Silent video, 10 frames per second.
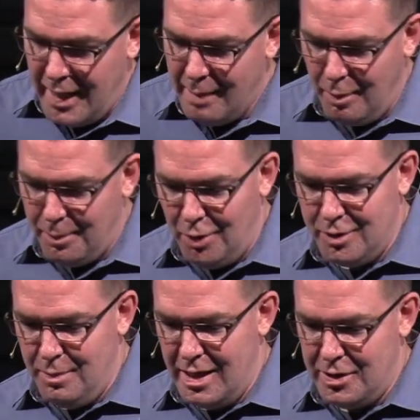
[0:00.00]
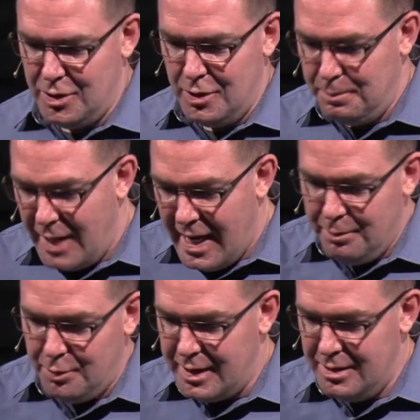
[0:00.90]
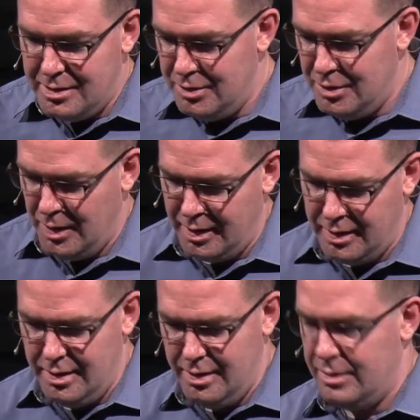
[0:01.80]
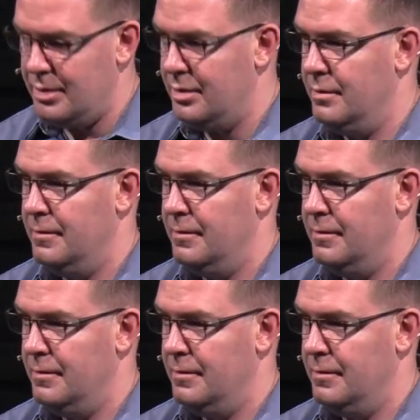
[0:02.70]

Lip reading: Bible Bowl to make sure the Bible gets into our kids.